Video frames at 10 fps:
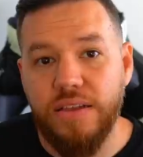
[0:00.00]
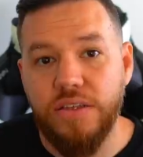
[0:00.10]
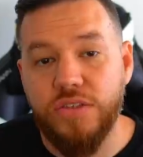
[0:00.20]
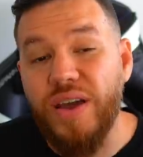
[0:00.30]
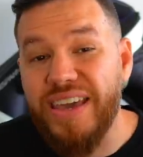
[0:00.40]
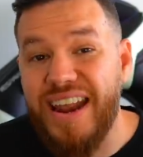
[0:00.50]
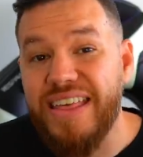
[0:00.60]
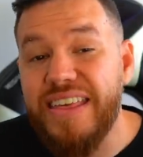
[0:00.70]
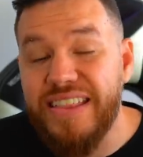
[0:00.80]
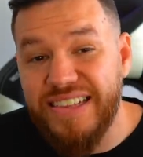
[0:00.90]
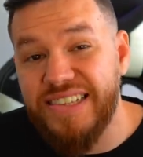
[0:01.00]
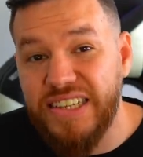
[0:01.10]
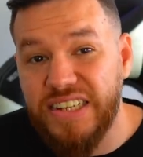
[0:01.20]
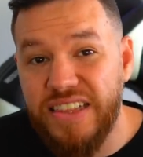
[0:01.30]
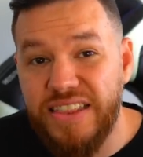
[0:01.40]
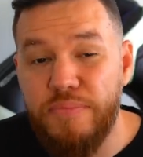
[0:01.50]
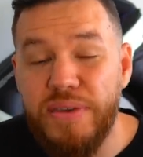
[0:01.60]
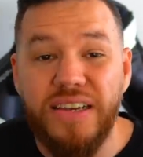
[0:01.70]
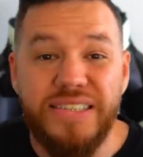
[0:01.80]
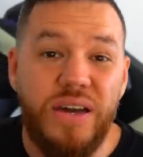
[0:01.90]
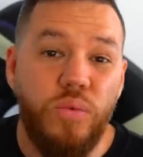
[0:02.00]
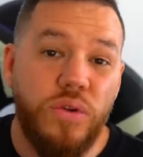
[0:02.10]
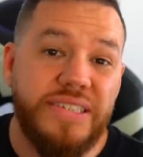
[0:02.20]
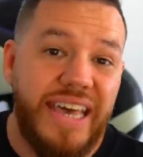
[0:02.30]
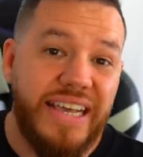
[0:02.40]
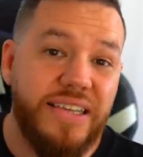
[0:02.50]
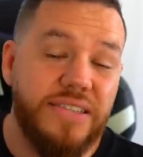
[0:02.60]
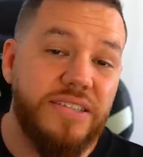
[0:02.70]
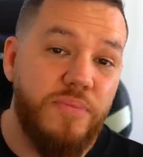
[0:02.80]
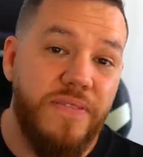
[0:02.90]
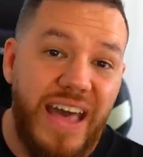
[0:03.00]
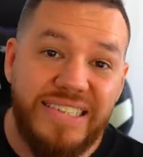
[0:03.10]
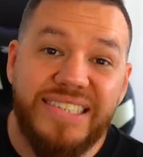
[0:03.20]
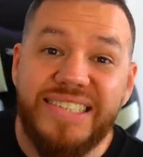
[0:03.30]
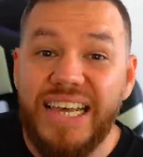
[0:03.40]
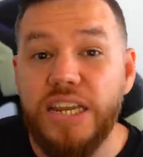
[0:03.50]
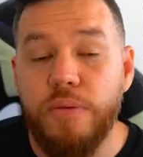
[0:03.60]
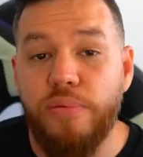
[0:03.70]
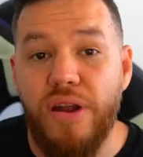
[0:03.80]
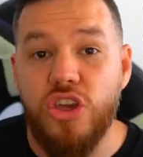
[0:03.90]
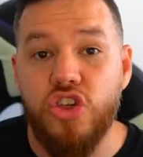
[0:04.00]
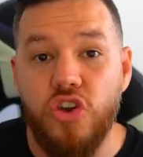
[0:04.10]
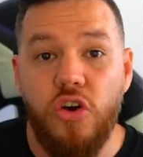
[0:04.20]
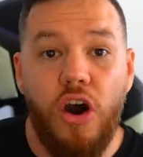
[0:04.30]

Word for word: So again, I think this is a good thing because it will take some of that selling pressure